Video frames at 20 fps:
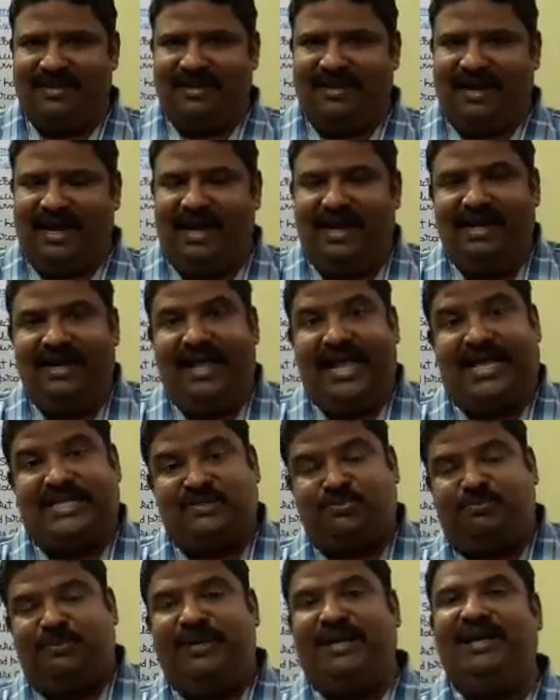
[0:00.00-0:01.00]
and
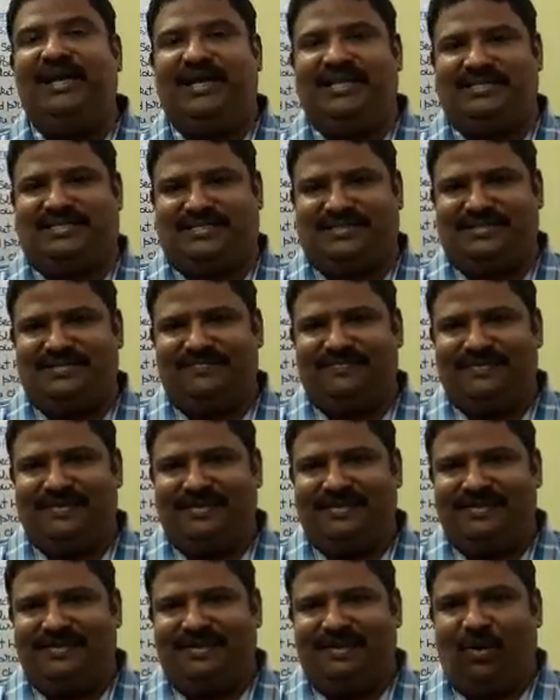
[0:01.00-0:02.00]
experience,
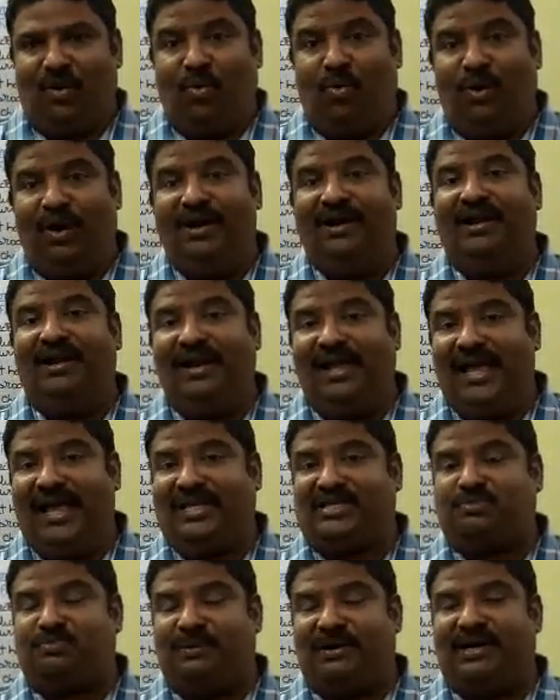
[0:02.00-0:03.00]
worldly
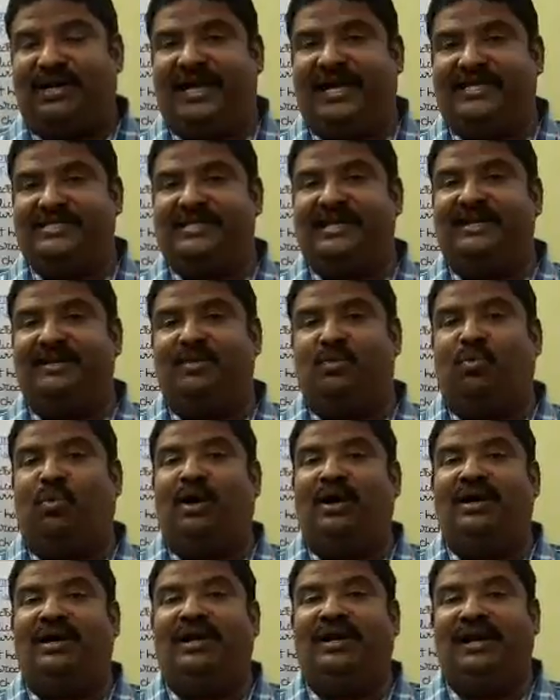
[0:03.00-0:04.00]
expertise and
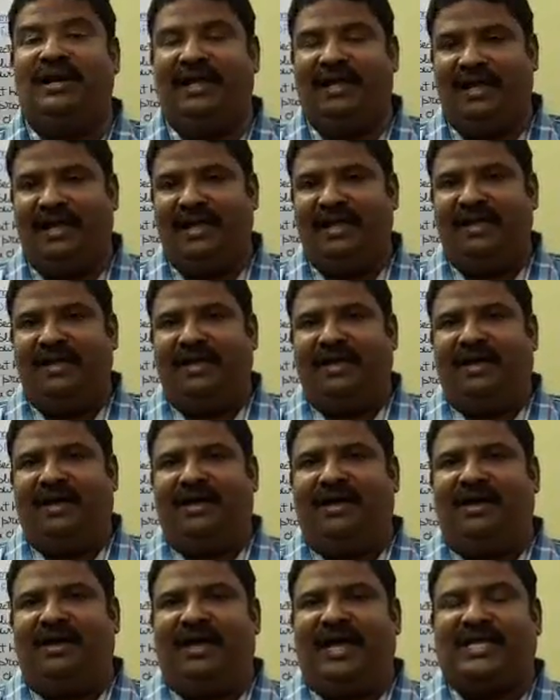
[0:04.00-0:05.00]
worldly
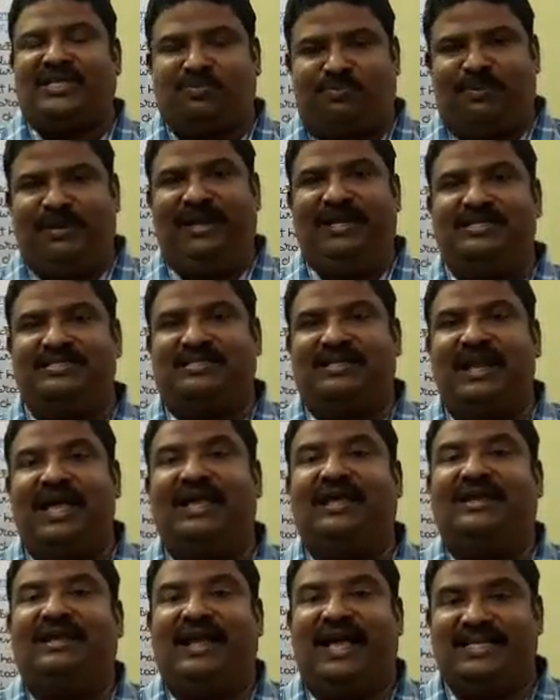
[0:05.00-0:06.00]
experience,
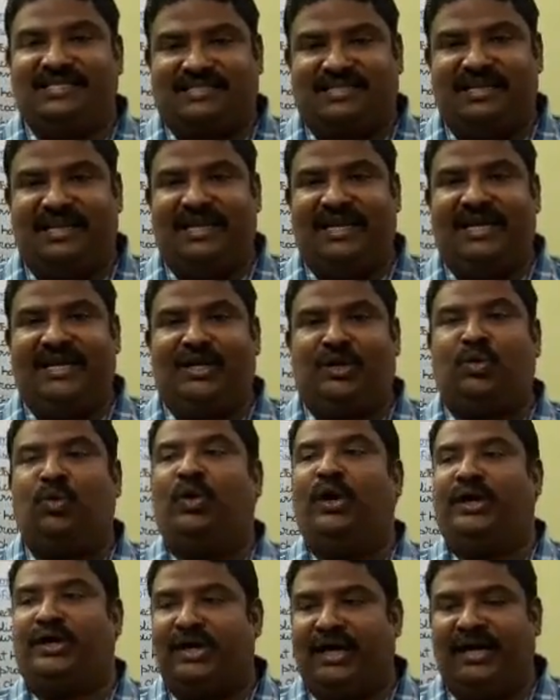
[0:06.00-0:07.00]
like Nestle,
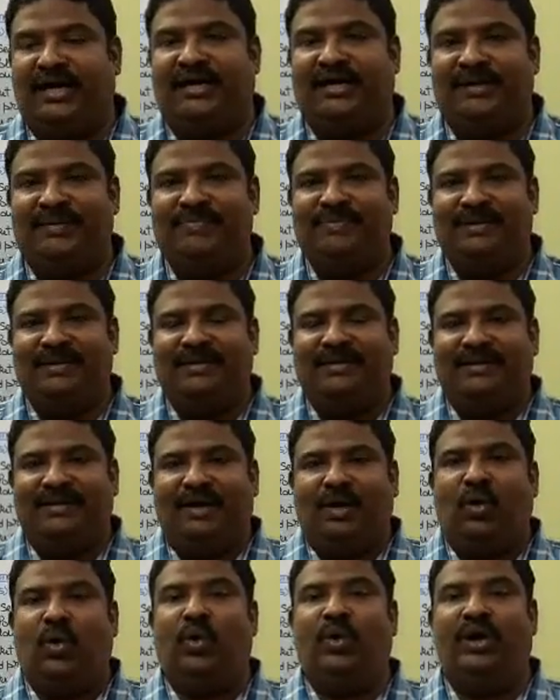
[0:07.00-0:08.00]
Toyota,
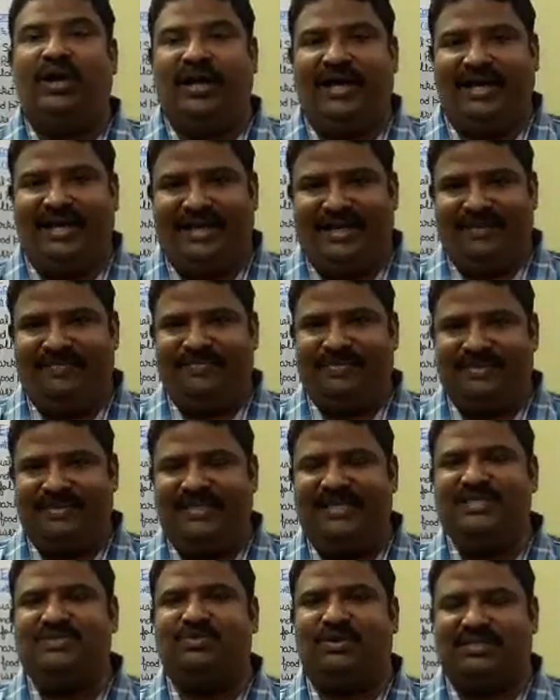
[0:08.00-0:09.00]
Hyundai.
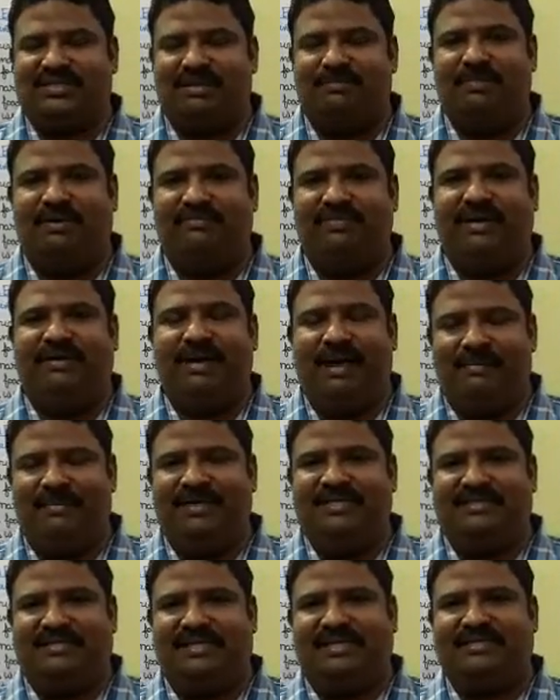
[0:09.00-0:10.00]
These were some of the
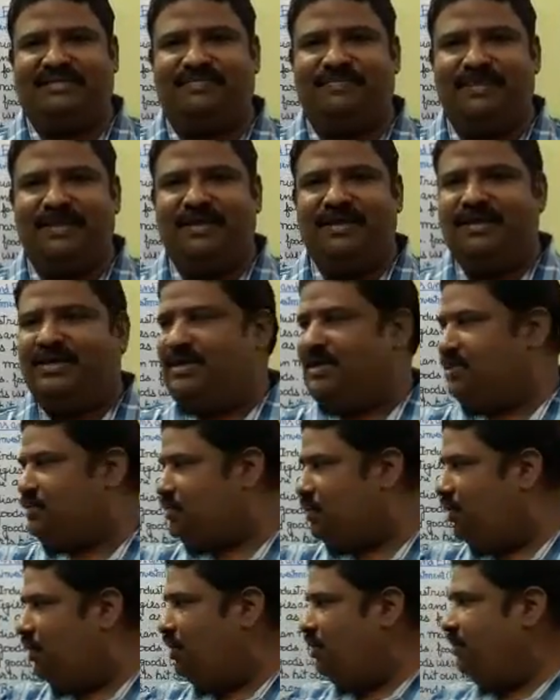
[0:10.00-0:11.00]
MNCs.
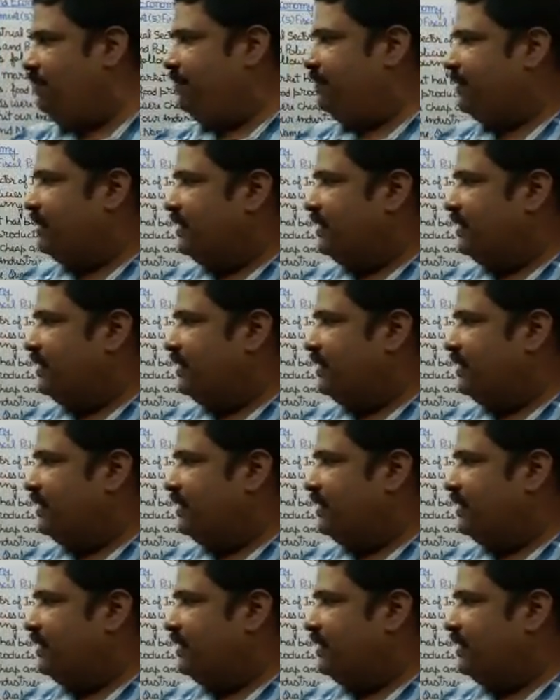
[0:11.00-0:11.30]
So